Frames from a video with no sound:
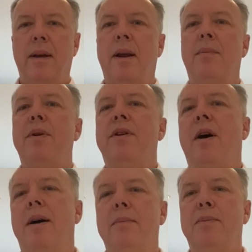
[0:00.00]
a number of
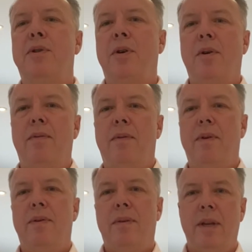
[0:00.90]
times
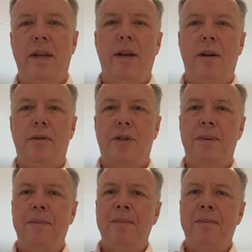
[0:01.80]
over the years.